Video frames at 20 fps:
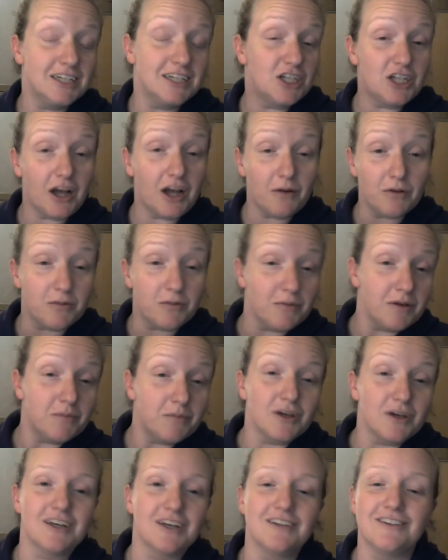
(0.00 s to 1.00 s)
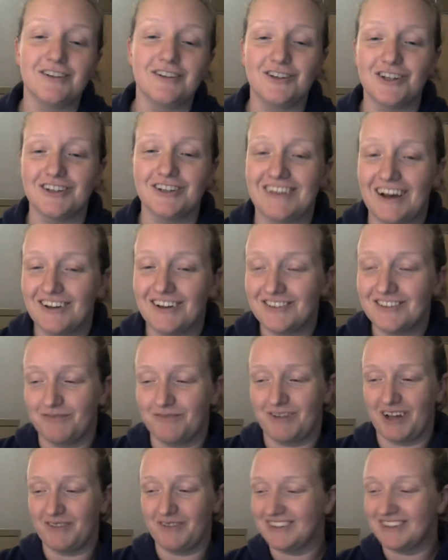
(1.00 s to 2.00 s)
chat with me because it turns out
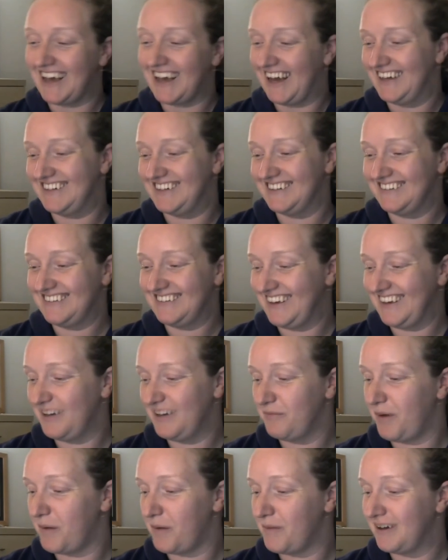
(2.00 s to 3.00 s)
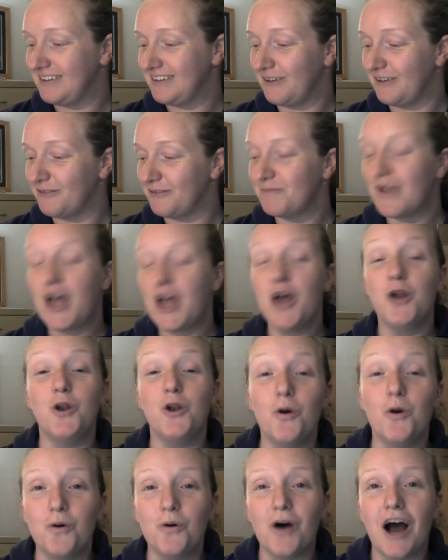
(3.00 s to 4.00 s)
sometimes I just sit here by myself.
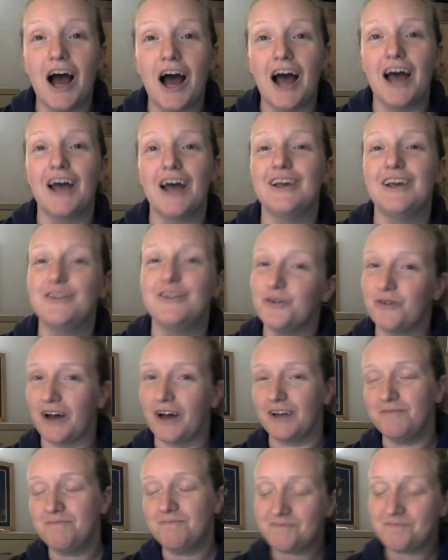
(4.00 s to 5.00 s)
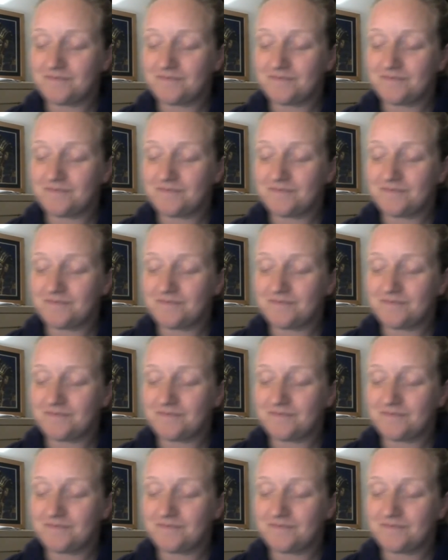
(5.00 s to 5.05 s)
No, uh, it's all fine.